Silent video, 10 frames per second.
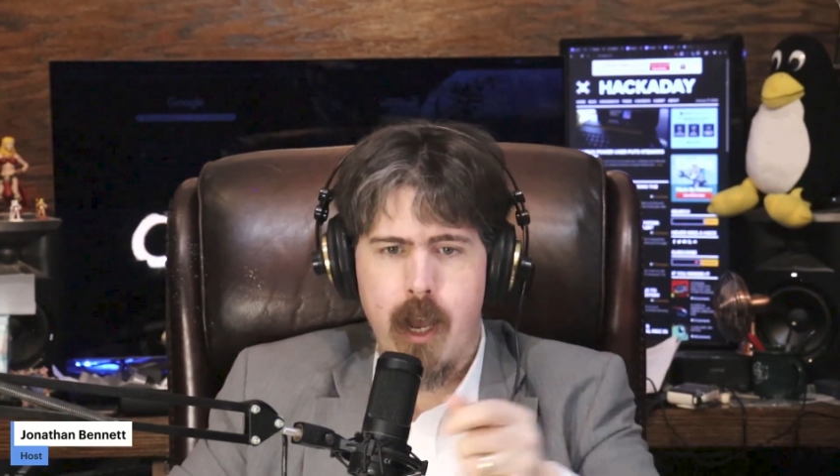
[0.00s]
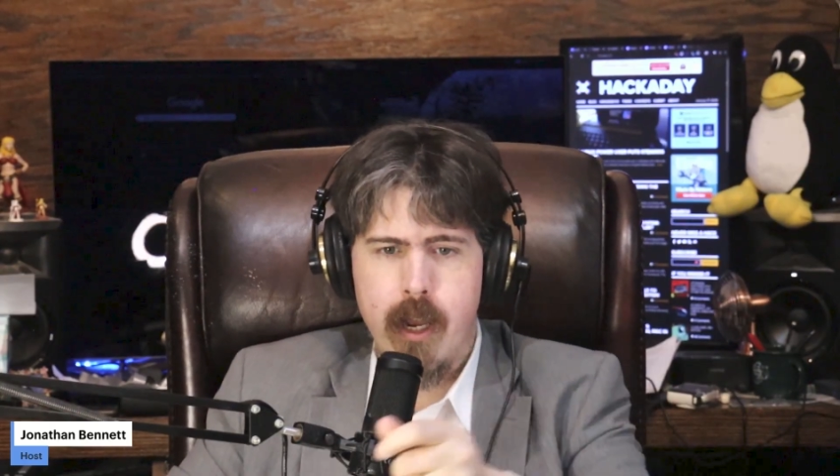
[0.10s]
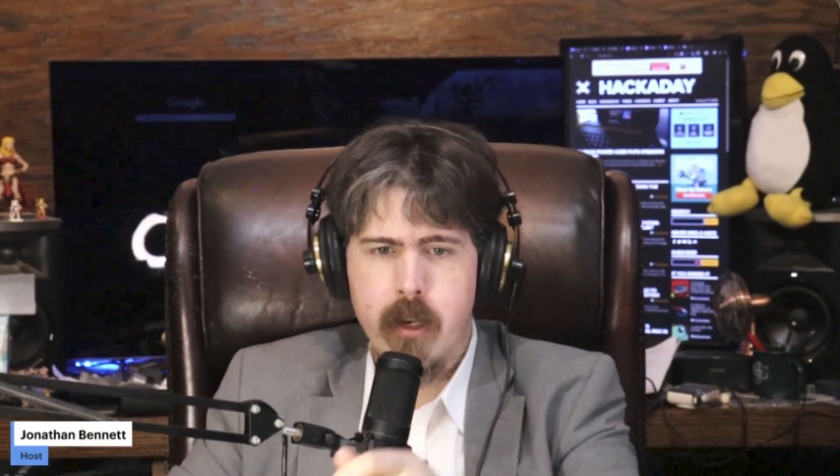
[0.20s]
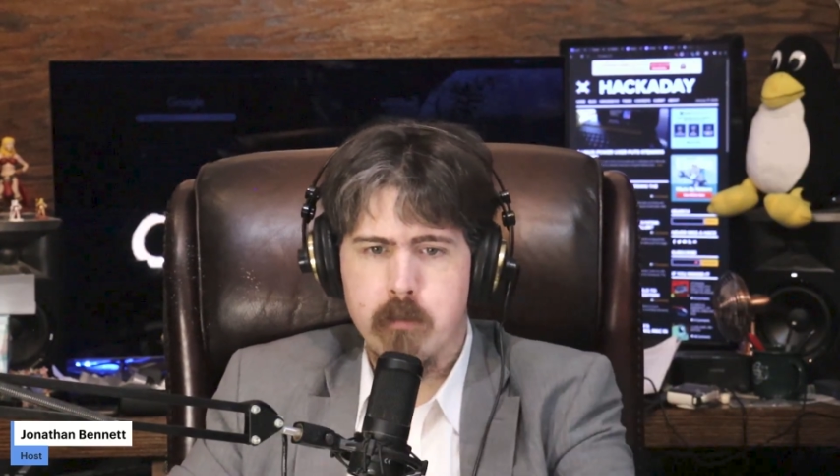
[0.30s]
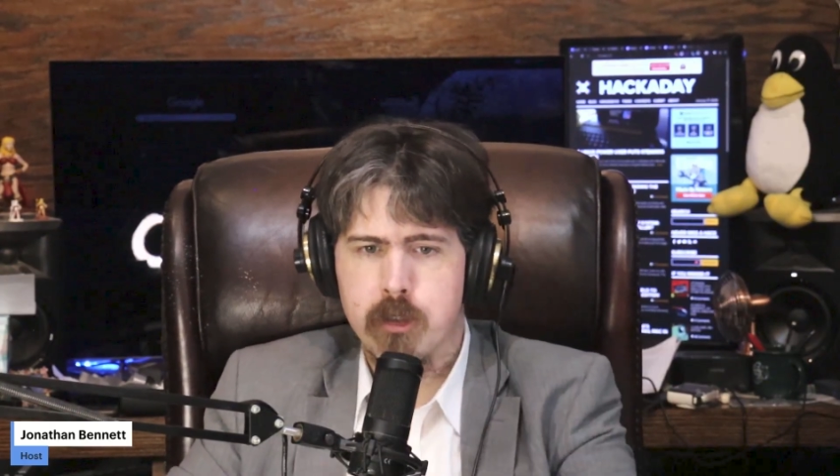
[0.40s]

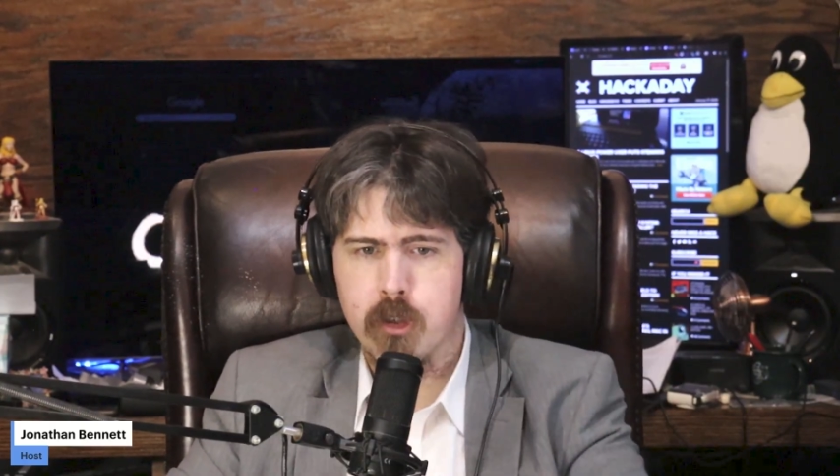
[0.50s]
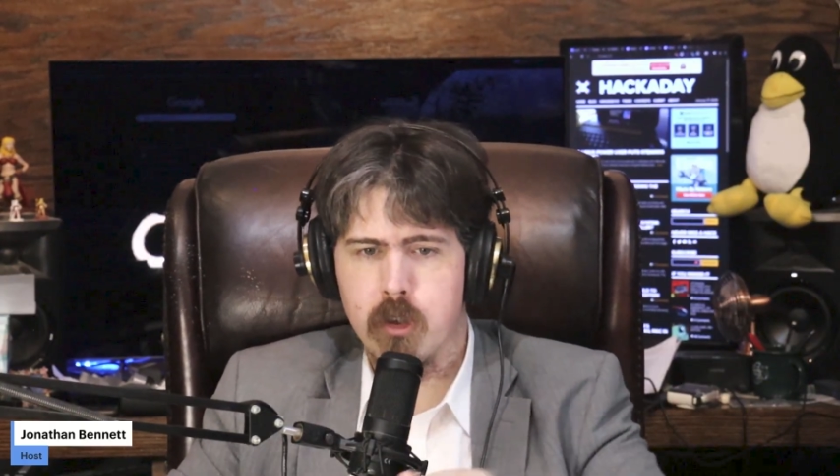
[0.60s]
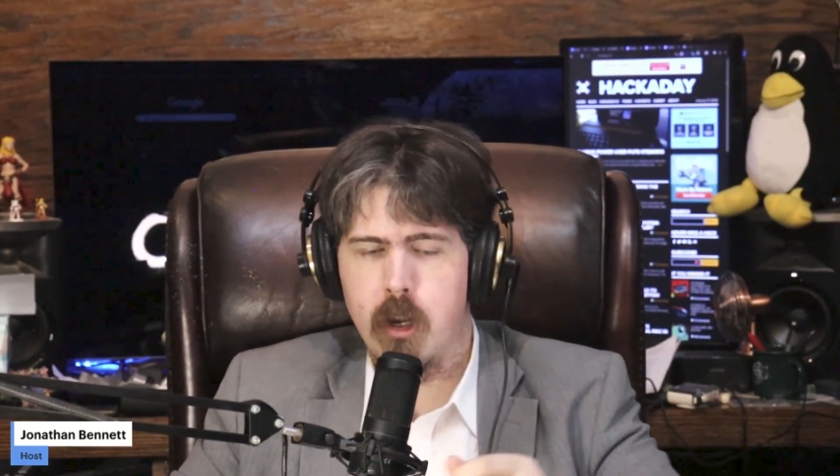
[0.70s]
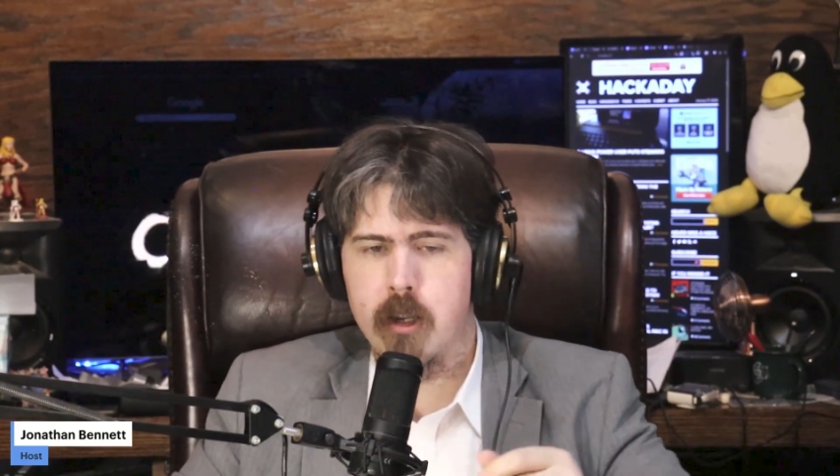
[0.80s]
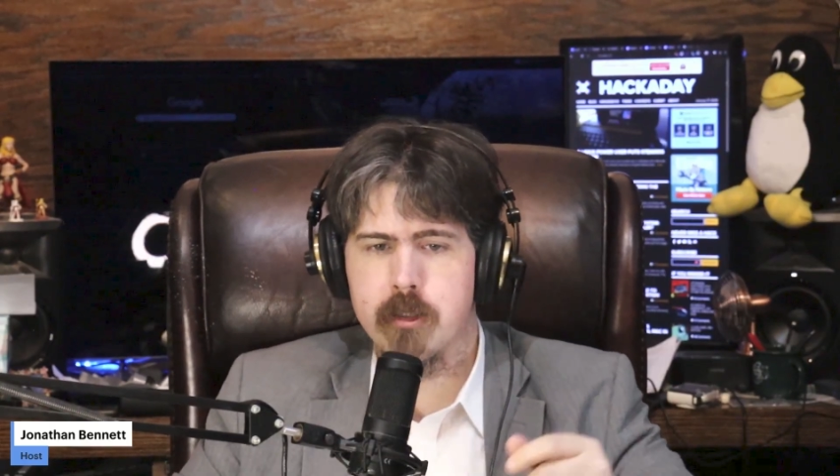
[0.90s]
items
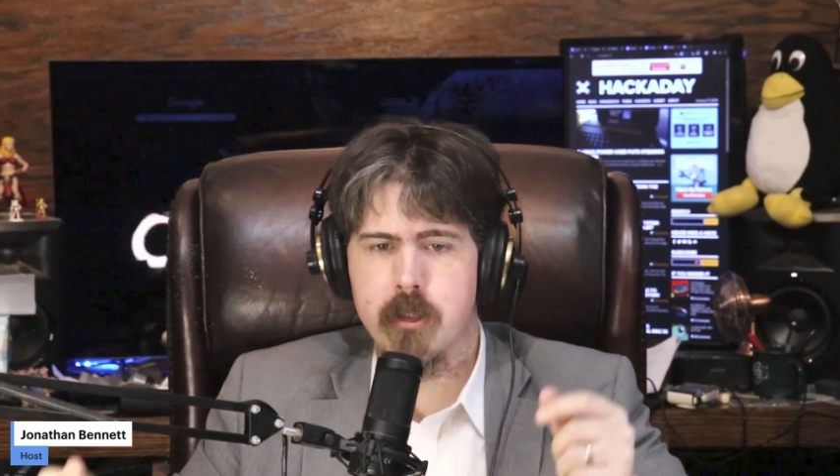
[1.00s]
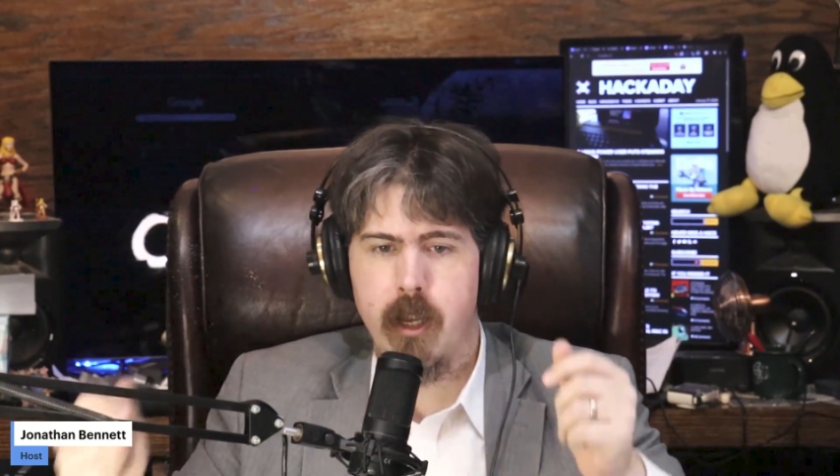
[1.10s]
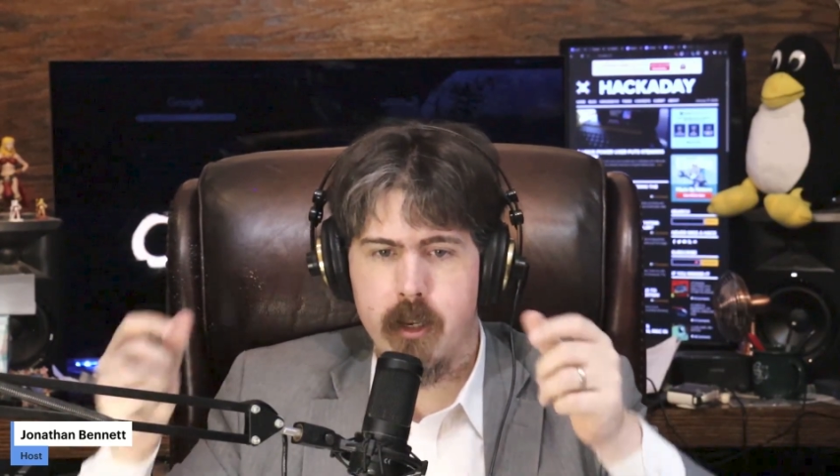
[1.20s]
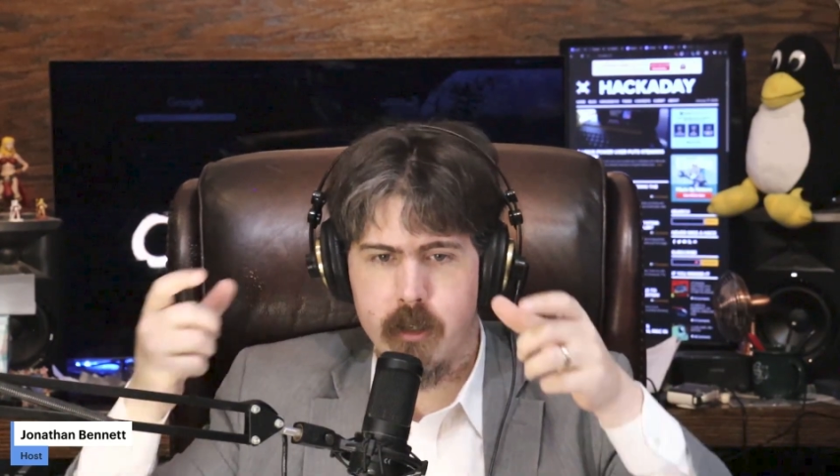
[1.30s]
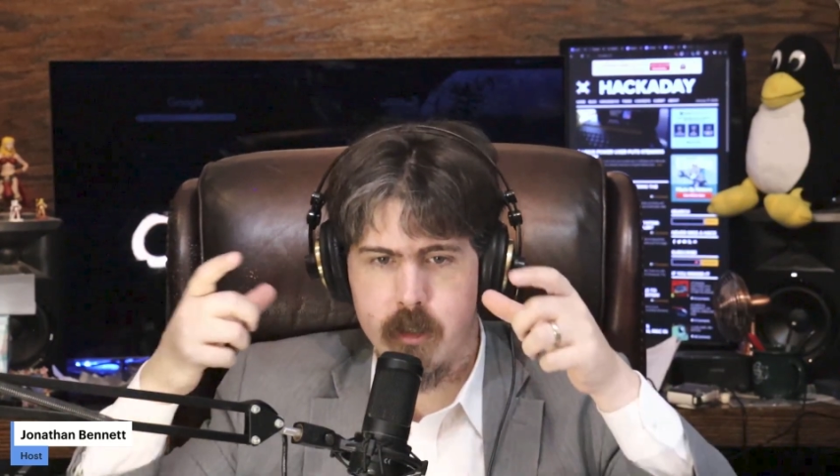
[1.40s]
across
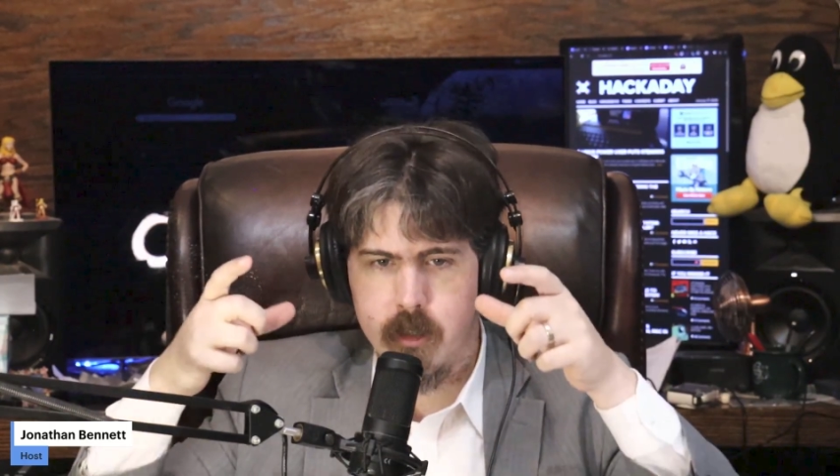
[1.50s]
and,